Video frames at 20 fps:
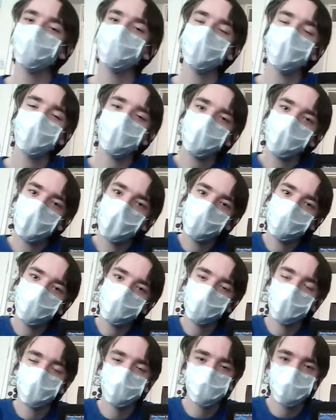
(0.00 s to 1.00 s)
But I
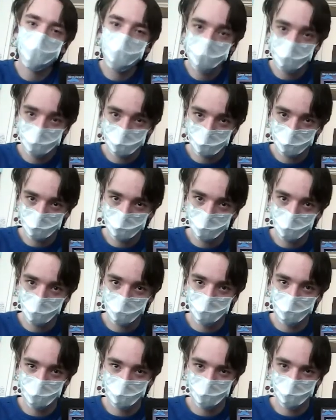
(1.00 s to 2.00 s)
digress. Who do you think
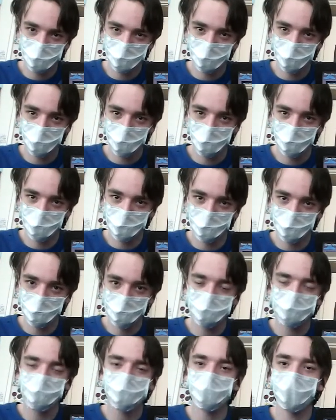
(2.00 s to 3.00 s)
won?
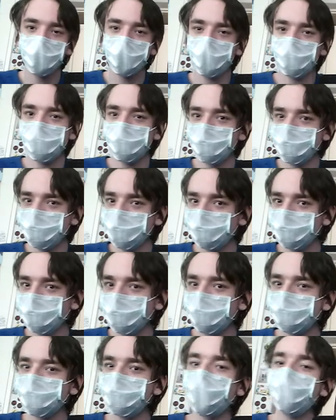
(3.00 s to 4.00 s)
This is by Aaron
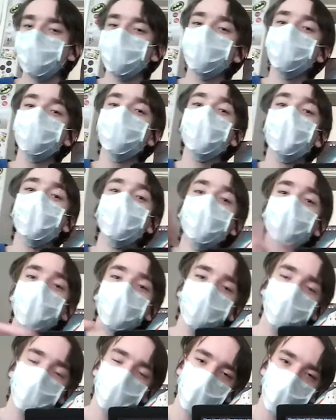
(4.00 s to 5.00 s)
Fresheness. I'm going to do
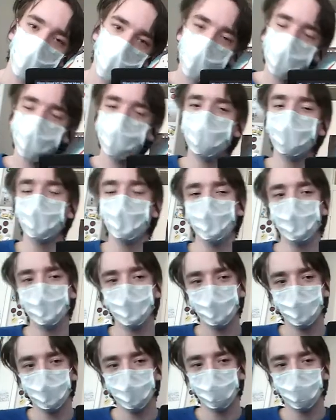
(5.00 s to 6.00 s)
another video
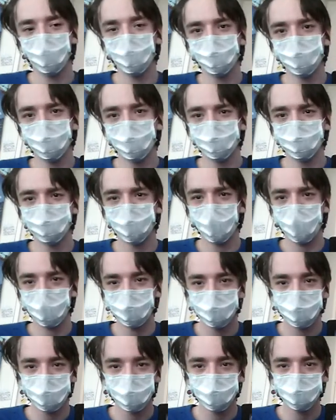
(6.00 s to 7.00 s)
of his
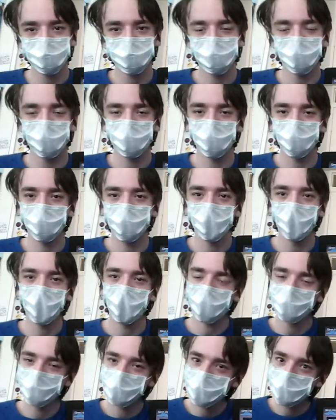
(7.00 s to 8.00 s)
after this. So
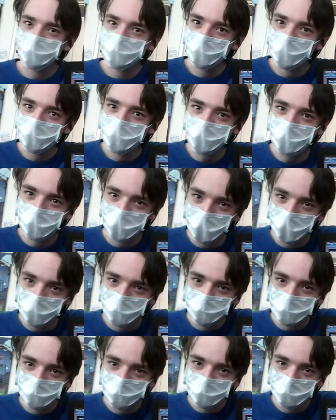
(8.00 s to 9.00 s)
I'm pretty sure you can
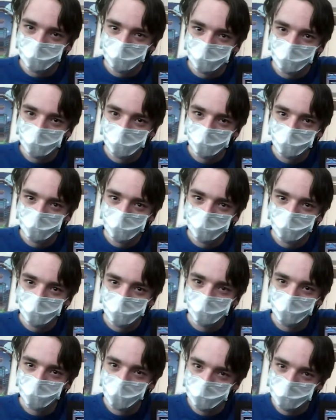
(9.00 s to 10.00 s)
guess
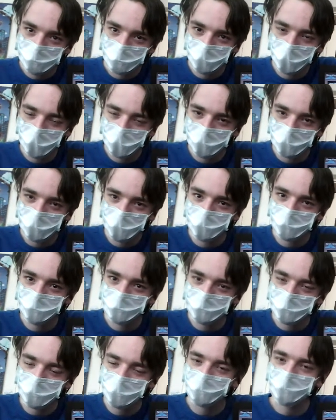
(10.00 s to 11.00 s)
which one
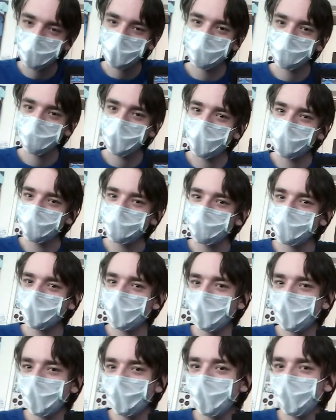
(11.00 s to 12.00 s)
it's going to be about.
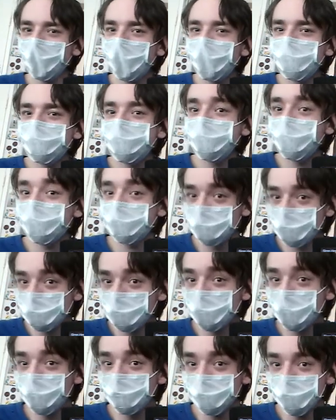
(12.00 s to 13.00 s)
A certain
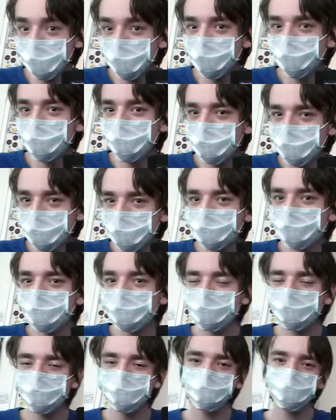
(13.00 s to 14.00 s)
red balloon.
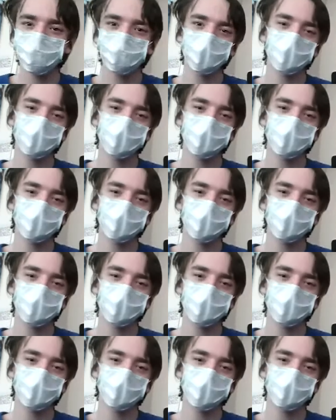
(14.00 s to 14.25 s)
Mm-hmm.